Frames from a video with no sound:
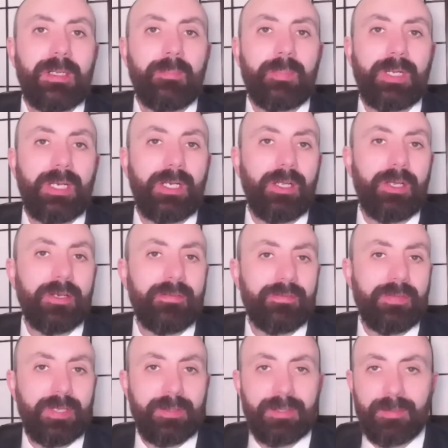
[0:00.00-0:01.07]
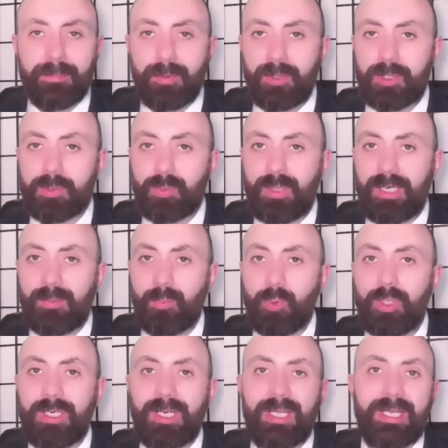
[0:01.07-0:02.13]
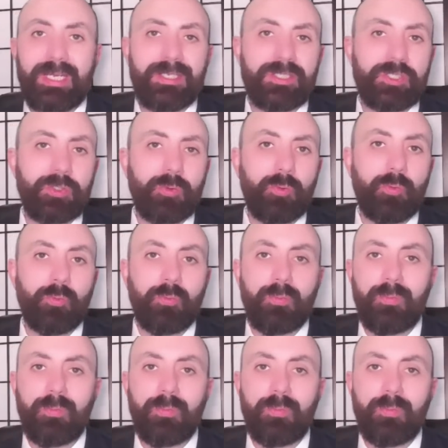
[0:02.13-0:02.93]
But a lot of the bourgeois would like to